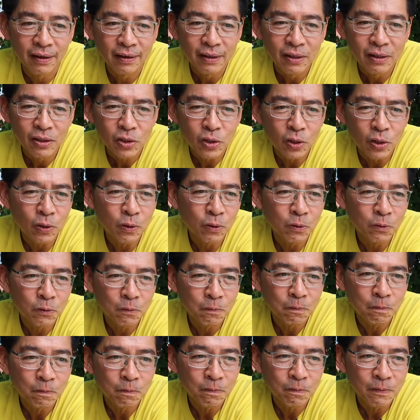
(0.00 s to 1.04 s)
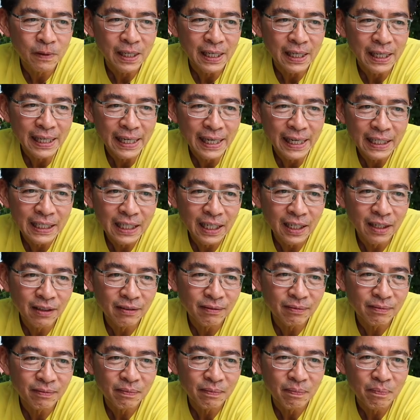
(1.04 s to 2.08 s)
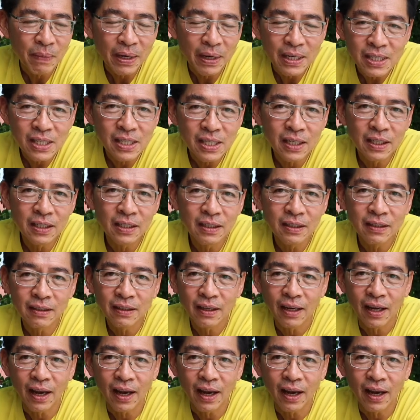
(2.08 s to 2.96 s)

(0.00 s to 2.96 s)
So I think medicine